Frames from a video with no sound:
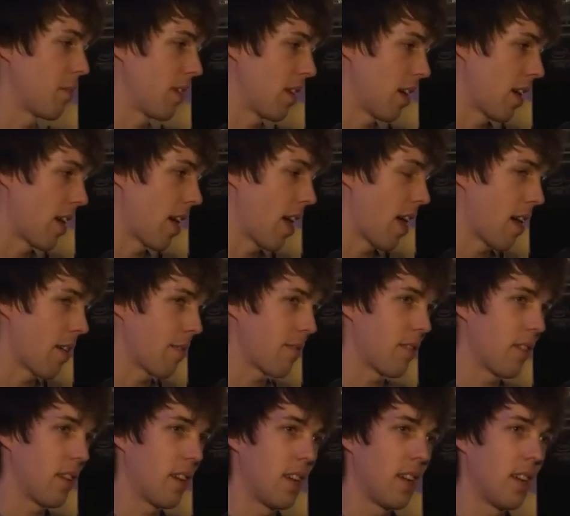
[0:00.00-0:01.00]
me. I have
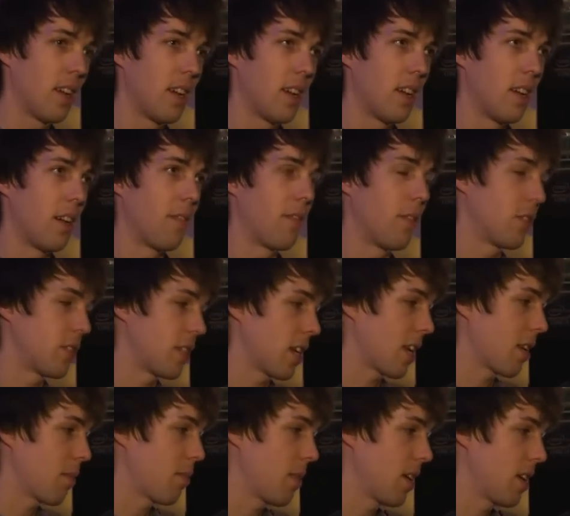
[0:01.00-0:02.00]
a few
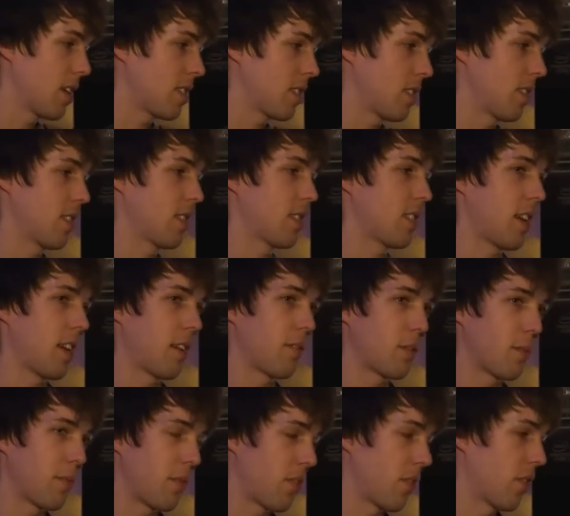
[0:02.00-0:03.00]
second places, I have
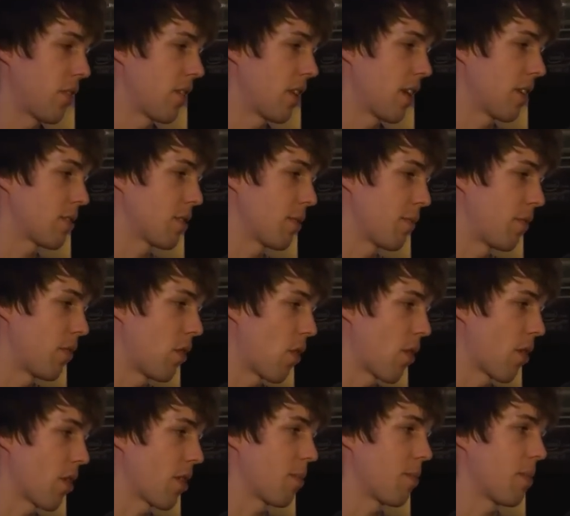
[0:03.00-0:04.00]
some third, I have some
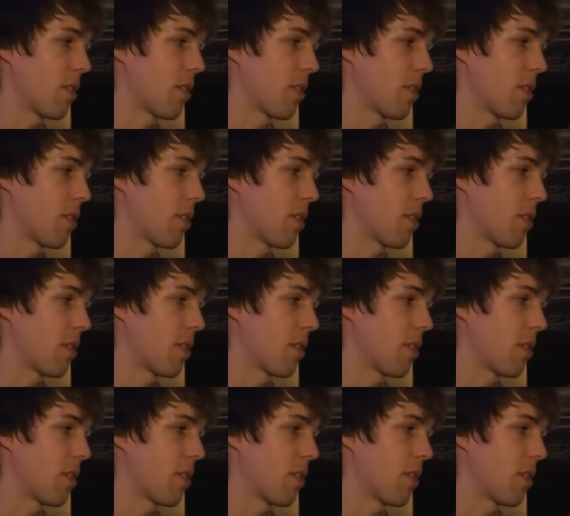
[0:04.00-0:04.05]
fourth,